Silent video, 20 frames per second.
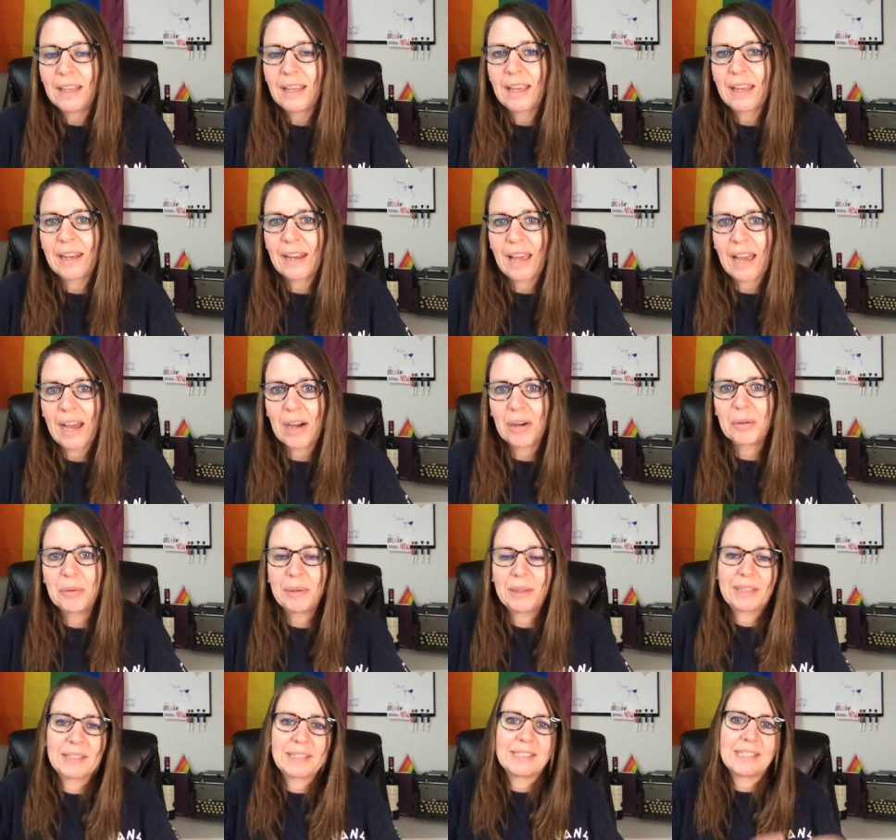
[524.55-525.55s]
and how
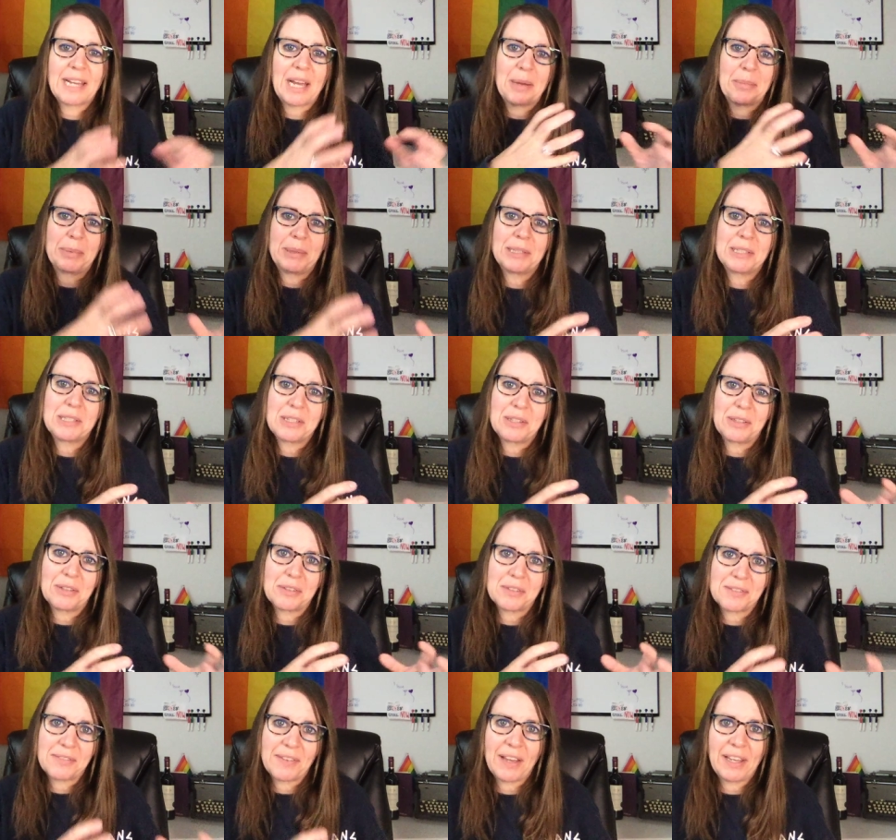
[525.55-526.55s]
we can tap into
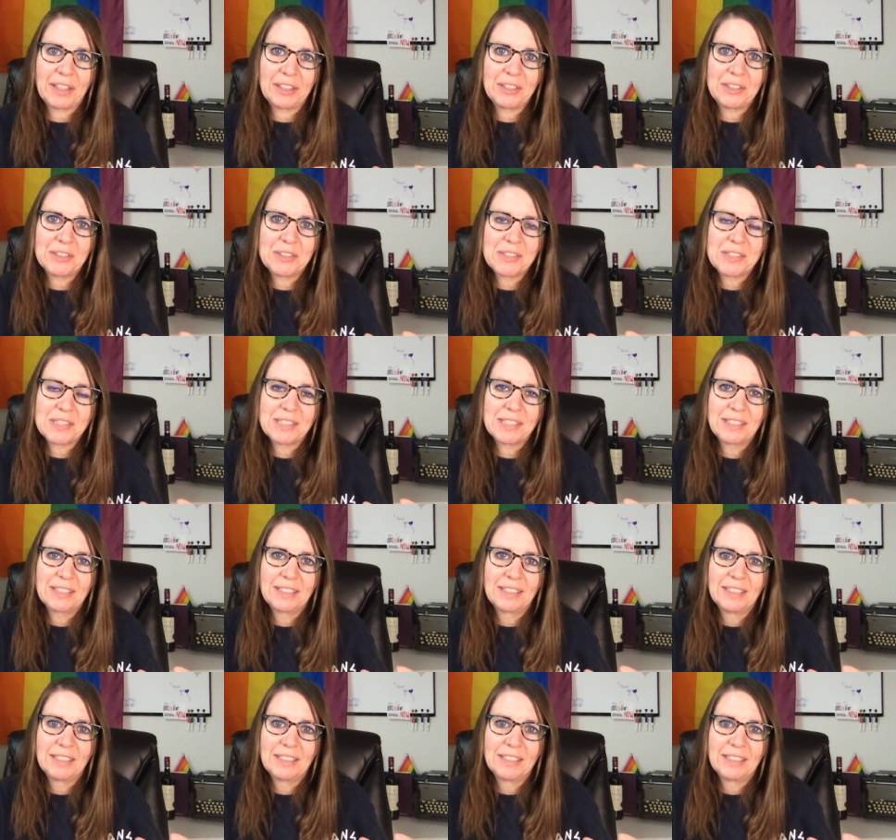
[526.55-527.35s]
those values